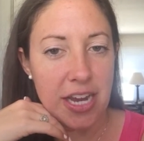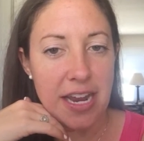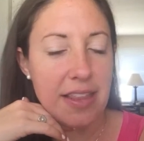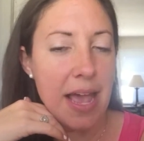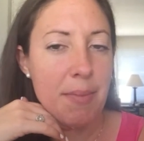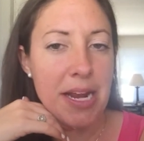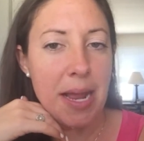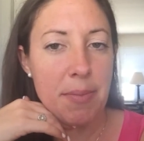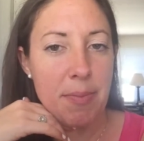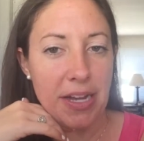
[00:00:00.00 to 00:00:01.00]
and that might
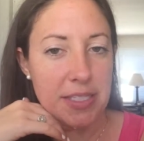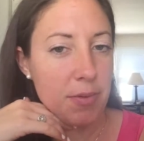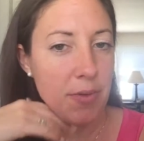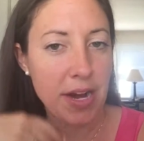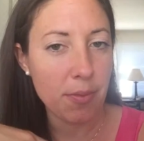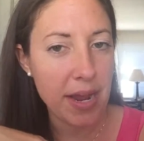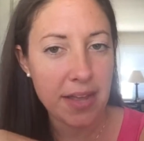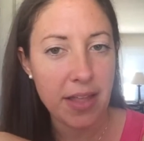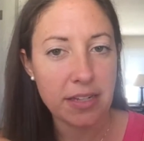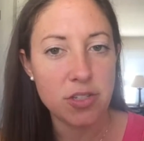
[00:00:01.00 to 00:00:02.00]
not be possible right away,
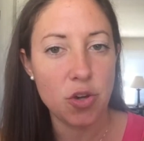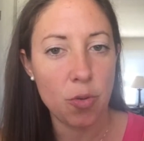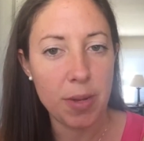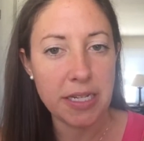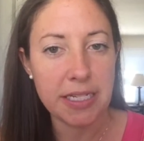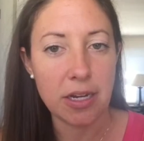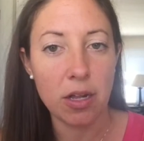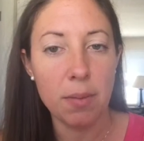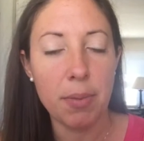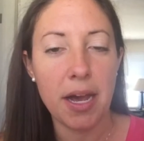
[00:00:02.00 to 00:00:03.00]
and that's no big
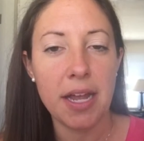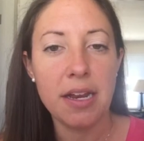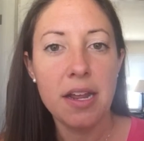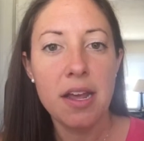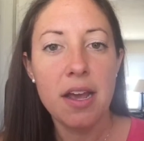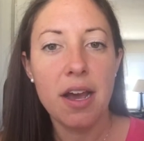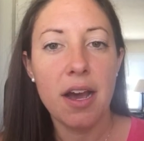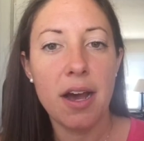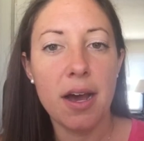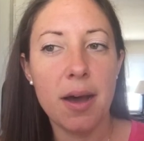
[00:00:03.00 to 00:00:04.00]
deal, but
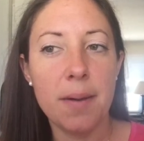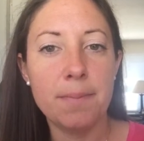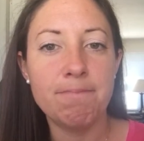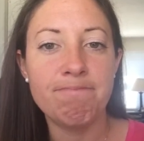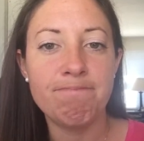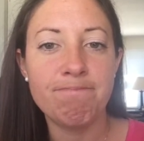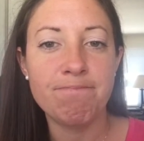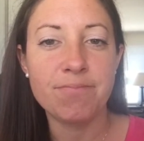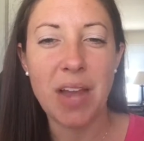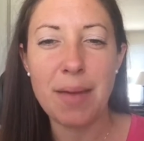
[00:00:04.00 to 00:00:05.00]

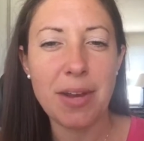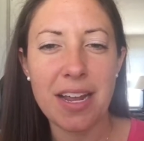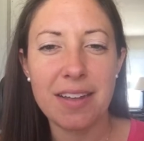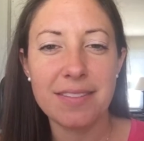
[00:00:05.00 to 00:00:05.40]
I'm not